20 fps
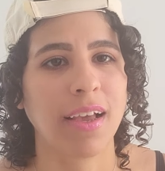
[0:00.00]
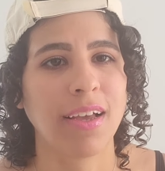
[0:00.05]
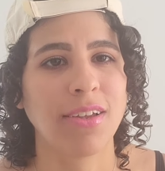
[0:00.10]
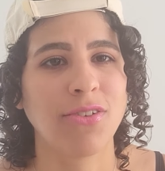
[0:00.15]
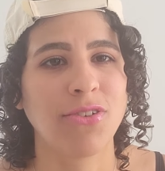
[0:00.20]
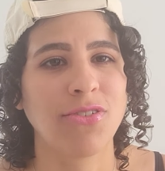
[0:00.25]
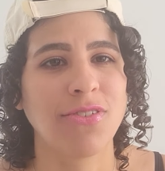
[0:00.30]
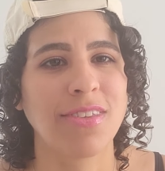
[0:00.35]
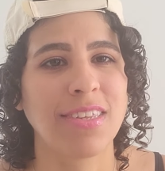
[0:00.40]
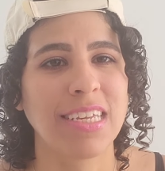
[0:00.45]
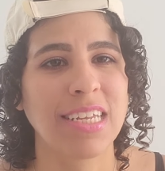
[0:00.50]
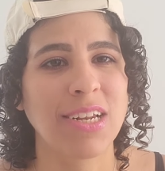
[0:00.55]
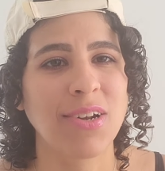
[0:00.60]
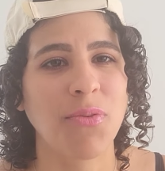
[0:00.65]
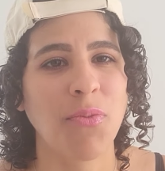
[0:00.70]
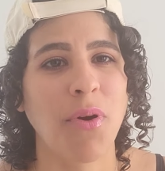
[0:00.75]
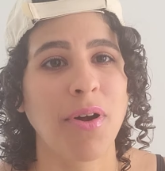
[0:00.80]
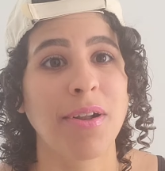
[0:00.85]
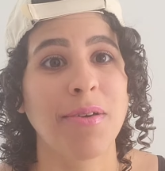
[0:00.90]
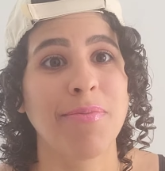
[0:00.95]
I just
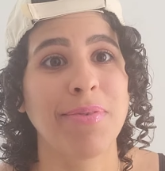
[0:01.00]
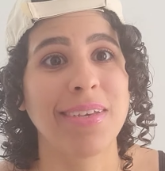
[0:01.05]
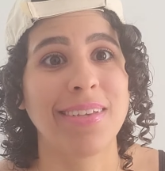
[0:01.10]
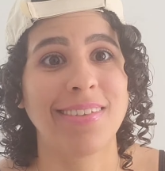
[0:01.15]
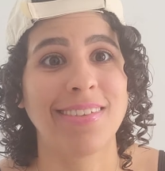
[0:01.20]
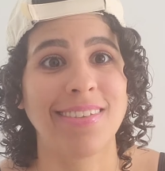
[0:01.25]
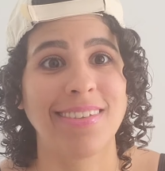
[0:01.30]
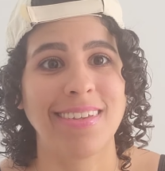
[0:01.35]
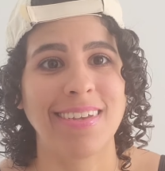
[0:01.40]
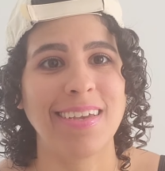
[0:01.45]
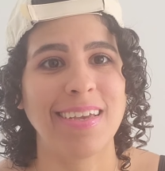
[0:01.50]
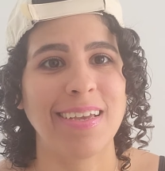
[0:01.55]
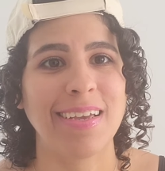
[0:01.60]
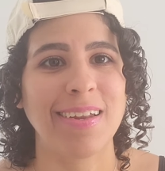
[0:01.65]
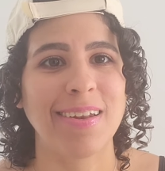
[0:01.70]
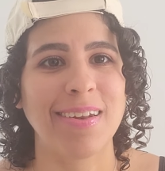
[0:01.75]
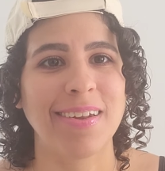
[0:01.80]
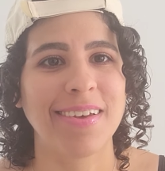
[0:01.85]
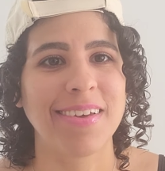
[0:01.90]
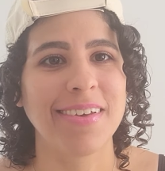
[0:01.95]
didn't want to be
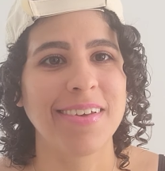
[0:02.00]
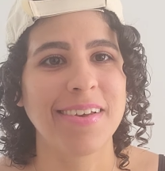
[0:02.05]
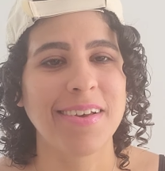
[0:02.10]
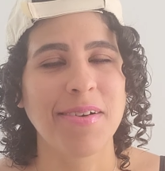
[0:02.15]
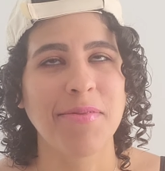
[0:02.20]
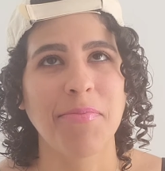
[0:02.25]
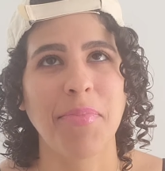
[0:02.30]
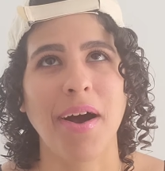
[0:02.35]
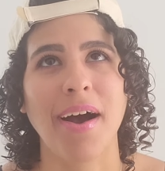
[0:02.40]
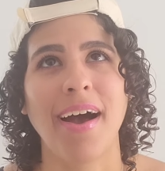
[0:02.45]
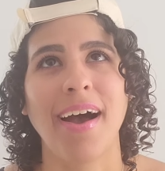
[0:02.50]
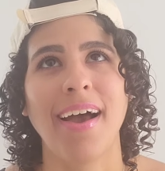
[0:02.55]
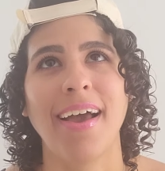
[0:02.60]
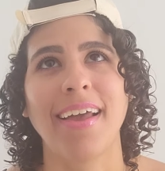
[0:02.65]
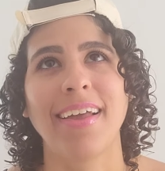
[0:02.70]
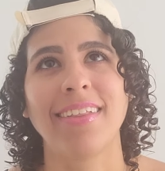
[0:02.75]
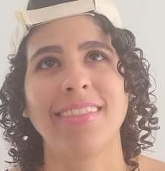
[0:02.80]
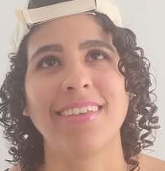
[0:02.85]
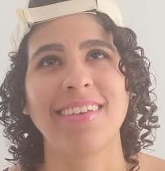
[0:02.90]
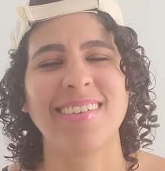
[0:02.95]
seen
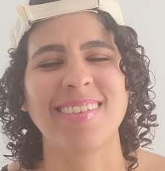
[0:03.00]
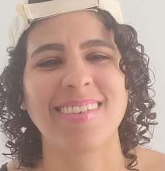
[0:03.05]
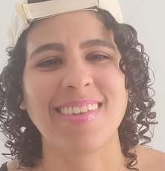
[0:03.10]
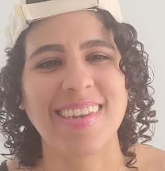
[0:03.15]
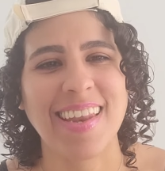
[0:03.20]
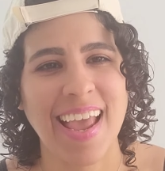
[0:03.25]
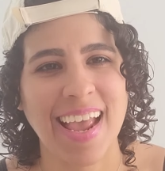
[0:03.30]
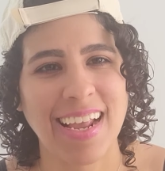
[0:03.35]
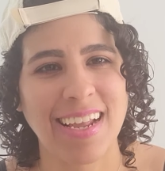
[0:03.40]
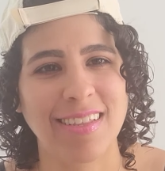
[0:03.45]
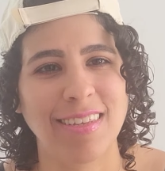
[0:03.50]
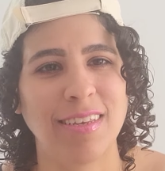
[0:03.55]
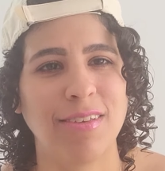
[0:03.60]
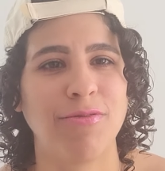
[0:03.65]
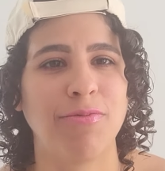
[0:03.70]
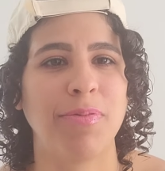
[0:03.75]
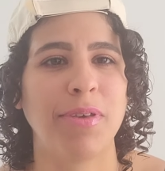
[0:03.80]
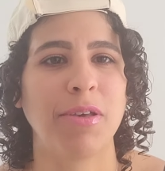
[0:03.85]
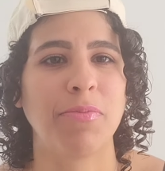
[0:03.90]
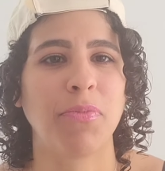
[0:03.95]
by these
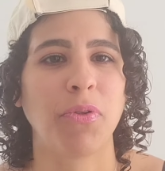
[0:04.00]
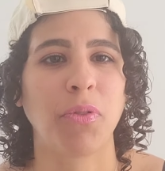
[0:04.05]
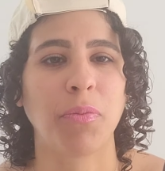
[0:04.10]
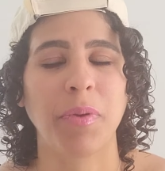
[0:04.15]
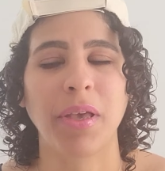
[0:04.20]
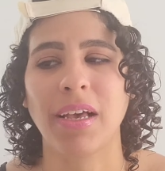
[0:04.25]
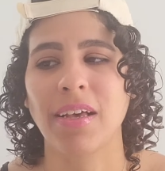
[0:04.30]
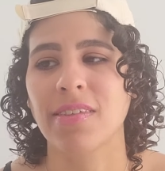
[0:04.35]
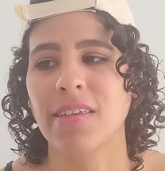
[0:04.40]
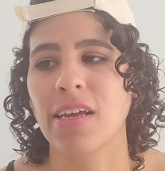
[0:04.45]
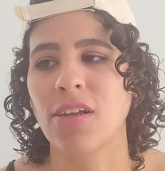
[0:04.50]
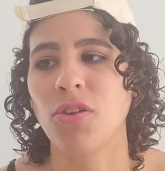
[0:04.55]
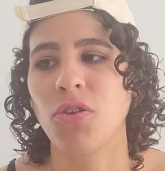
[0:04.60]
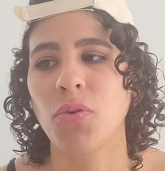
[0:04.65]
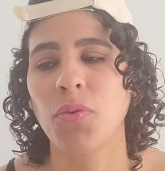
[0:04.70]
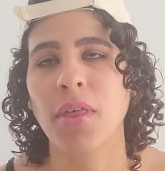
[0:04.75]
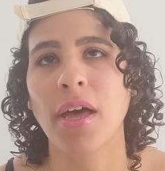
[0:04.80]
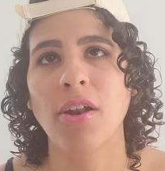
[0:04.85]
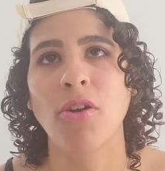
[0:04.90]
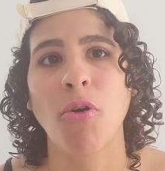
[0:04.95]
negative people, because I
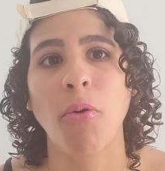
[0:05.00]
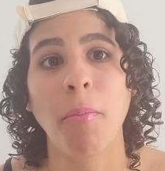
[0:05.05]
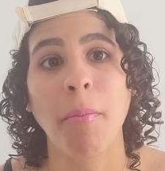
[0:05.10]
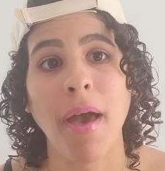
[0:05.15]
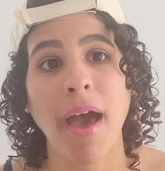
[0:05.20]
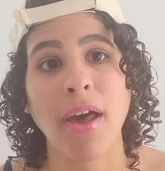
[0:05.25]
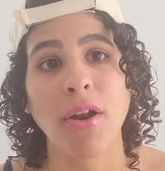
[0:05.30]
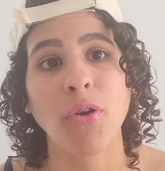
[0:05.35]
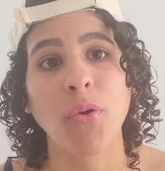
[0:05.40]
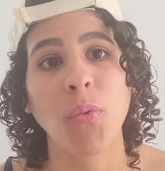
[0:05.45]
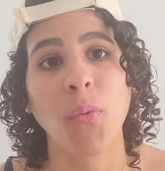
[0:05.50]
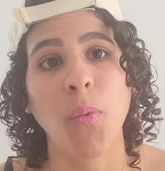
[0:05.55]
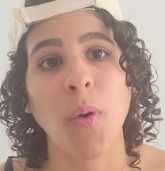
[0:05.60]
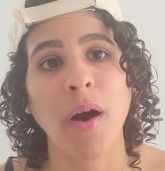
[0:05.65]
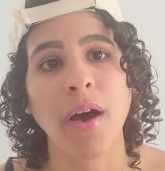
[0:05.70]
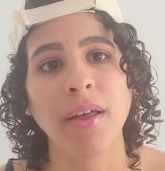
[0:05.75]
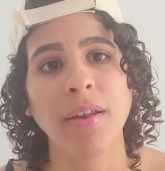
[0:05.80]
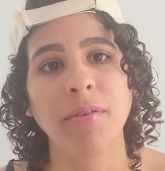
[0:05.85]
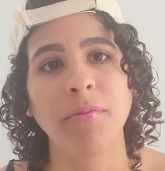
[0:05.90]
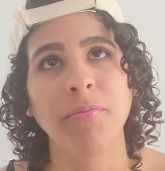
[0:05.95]
knew that no matter what,